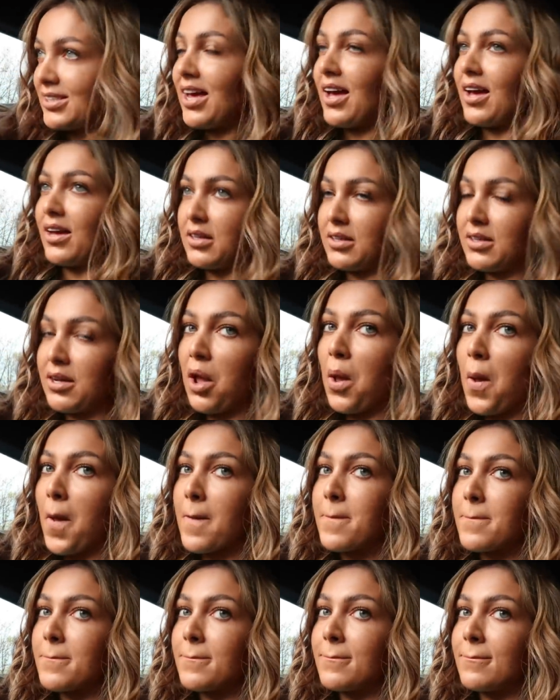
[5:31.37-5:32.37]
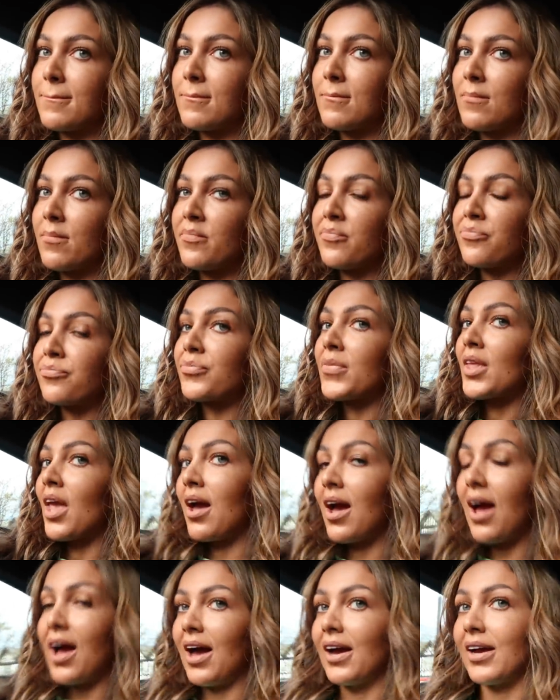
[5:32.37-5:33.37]
say
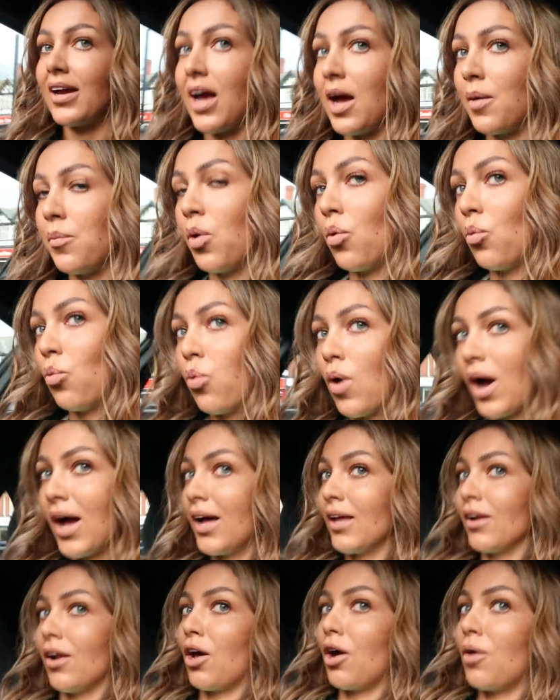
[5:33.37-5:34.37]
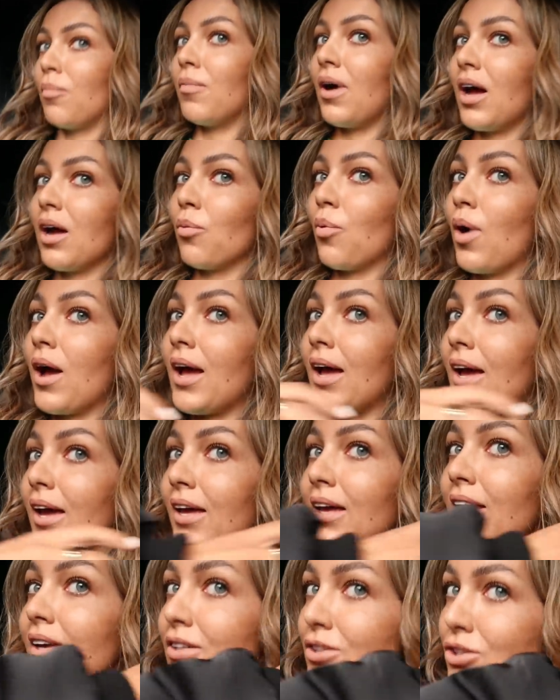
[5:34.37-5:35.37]
I am well on my
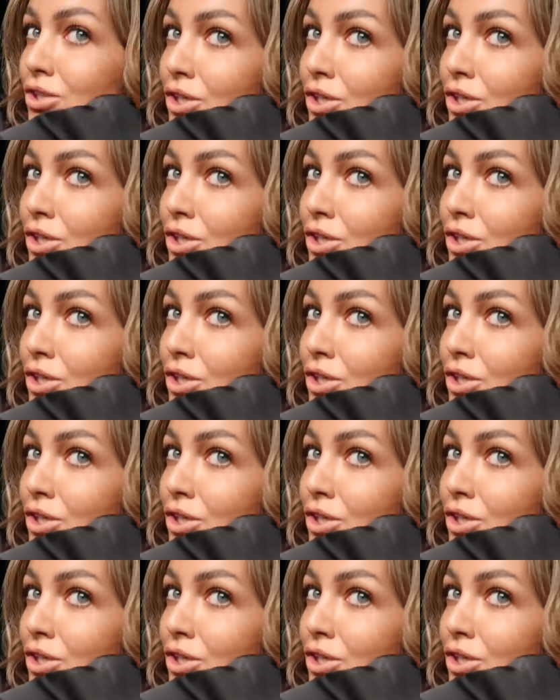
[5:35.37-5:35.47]
way